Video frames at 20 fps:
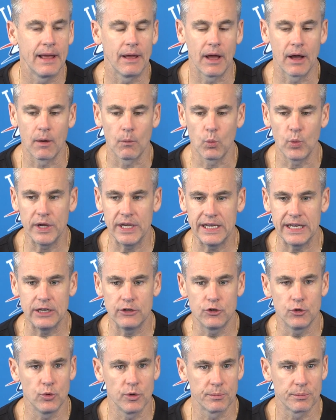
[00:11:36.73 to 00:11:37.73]
Uh, we
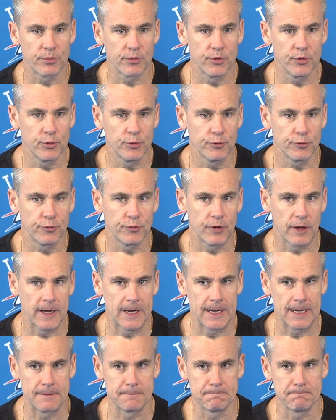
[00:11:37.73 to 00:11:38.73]
need to improve.
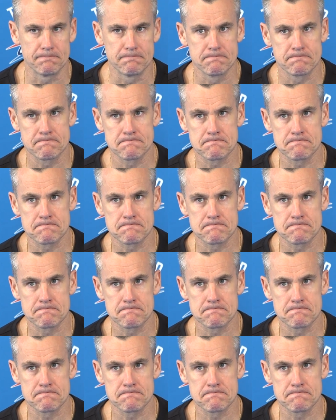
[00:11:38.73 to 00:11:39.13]
Um,